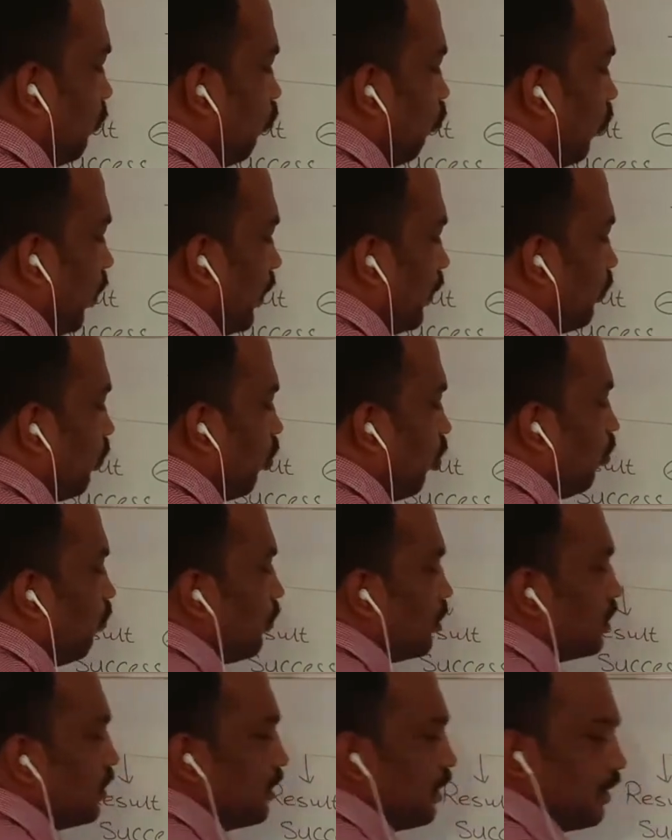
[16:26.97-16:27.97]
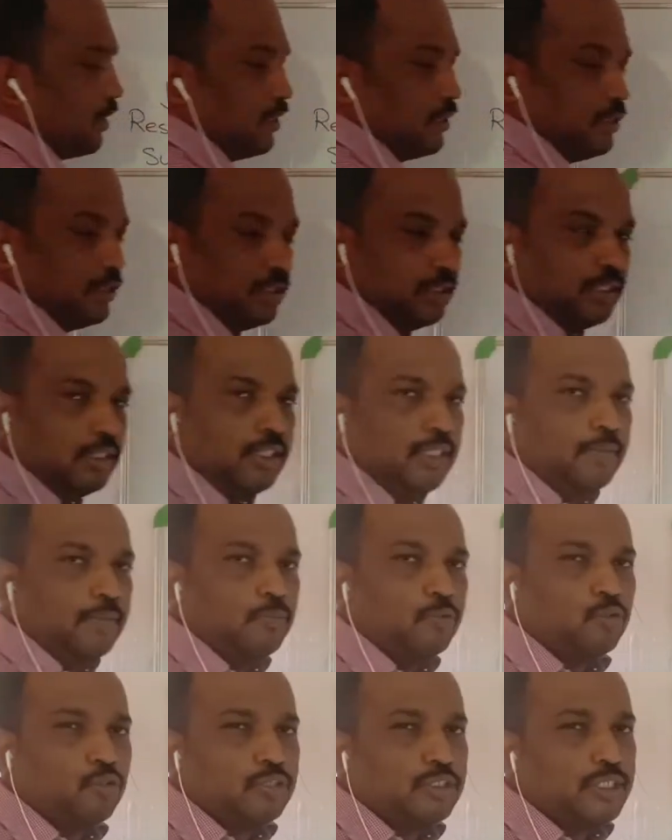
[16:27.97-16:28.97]
1 over 6,
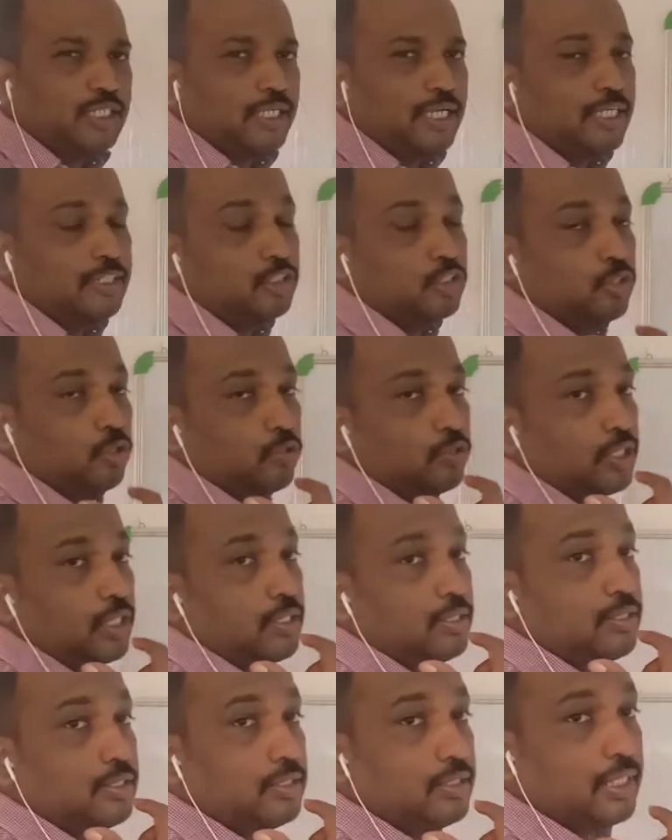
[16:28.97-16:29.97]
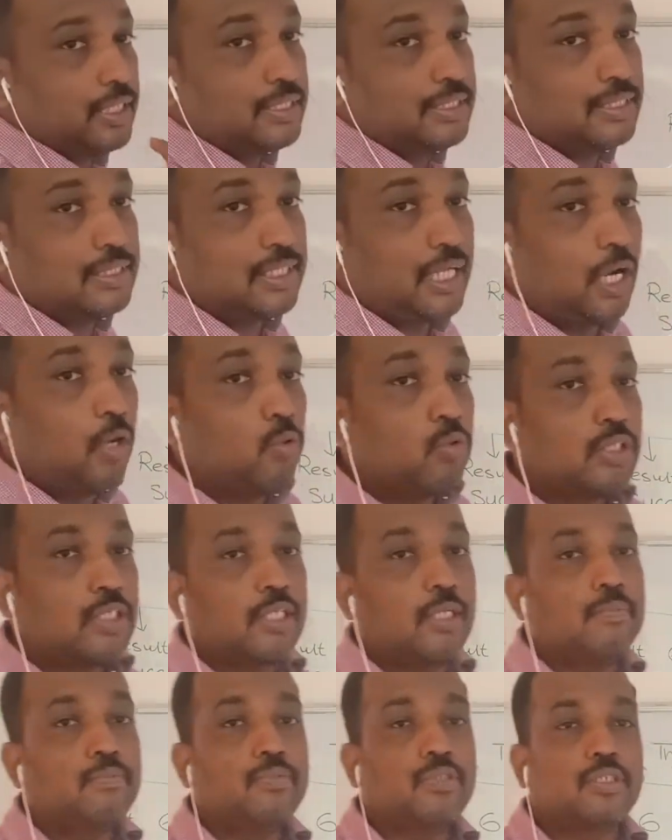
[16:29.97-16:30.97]
because there are total 6
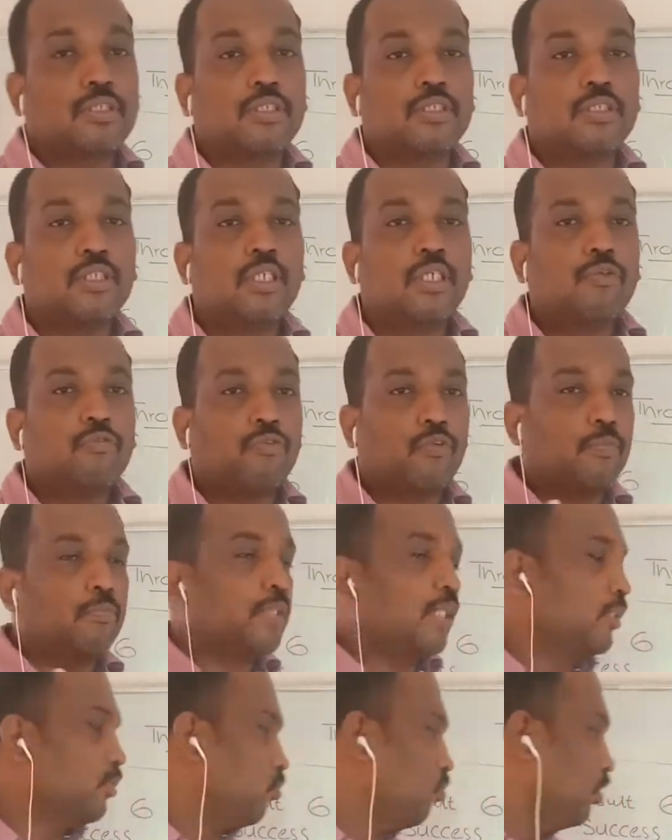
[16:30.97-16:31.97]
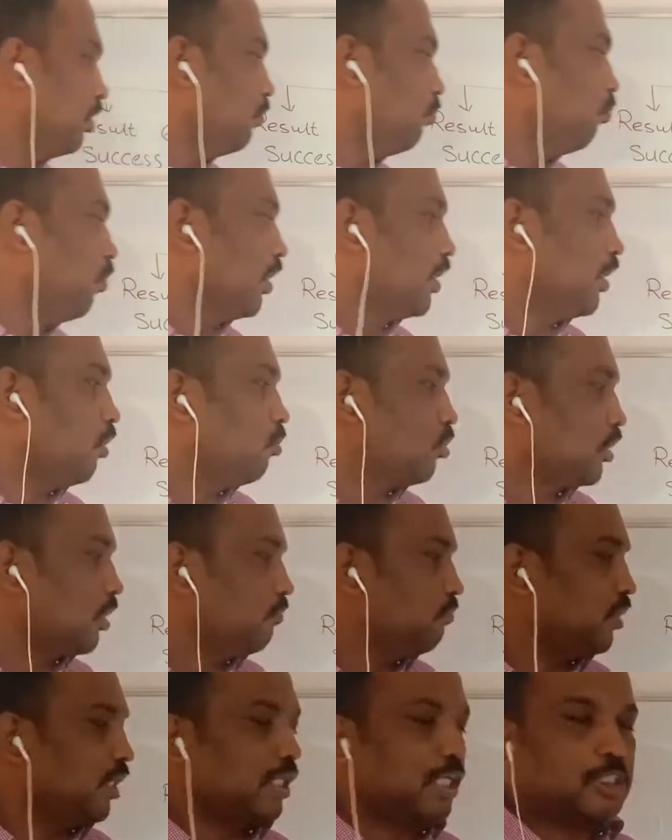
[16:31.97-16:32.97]
outcomes. From that, only one outcome
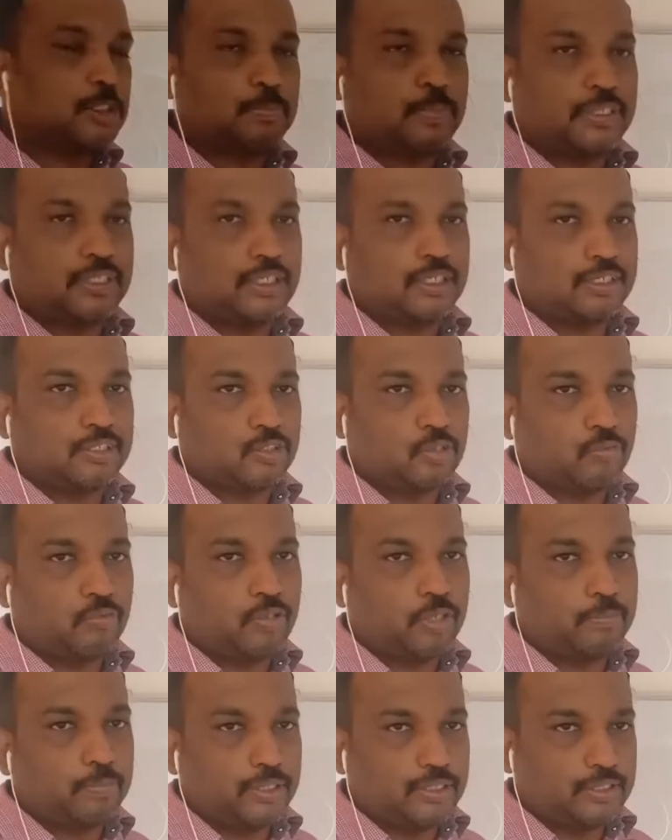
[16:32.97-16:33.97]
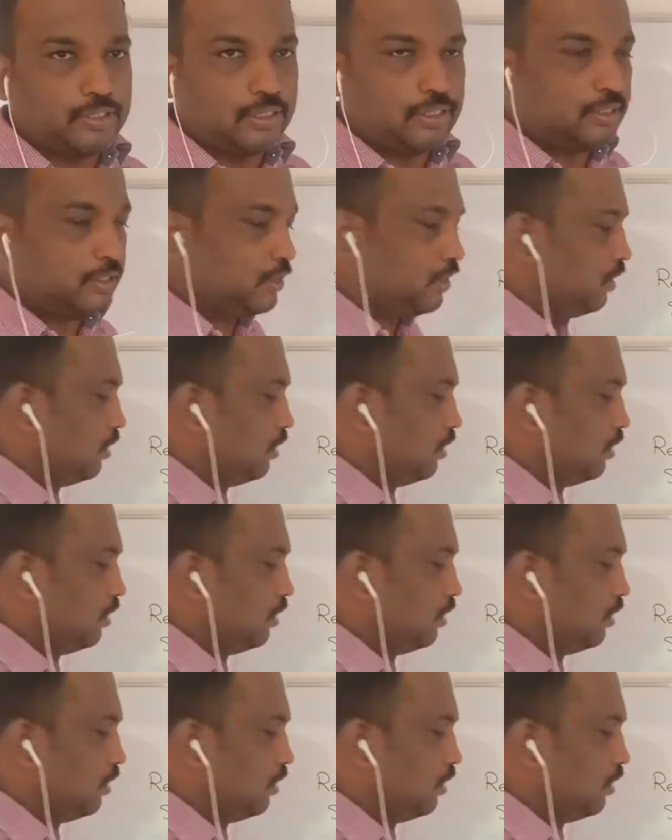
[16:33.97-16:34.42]
we are expecting, so 1 by 6.